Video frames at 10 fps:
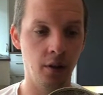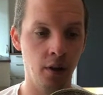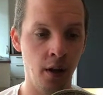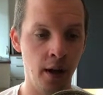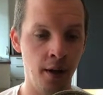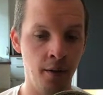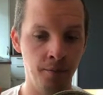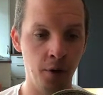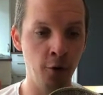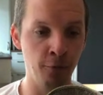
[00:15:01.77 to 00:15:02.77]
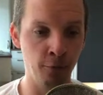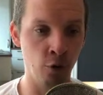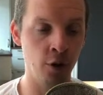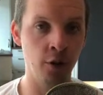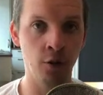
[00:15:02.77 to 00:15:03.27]

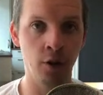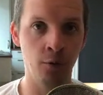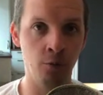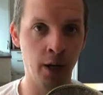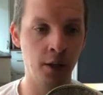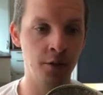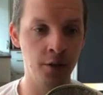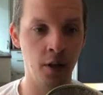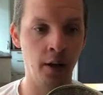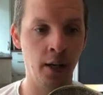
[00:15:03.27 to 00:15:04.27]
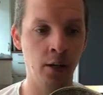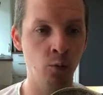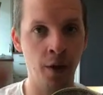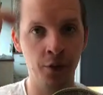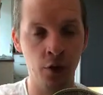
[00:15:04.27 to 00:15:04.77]
avoid reconciling
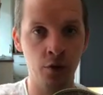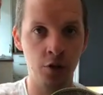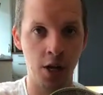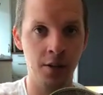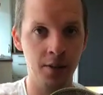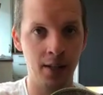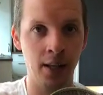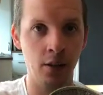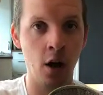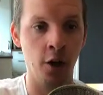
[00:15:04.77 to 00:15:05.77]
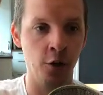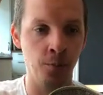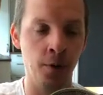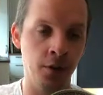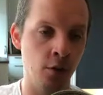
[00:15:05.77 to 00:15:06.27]
when you change state high
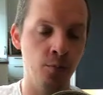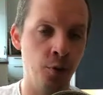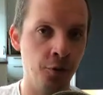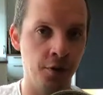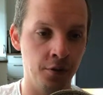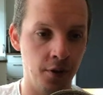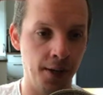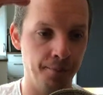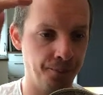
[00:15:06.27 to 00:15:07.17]
up in the component tree.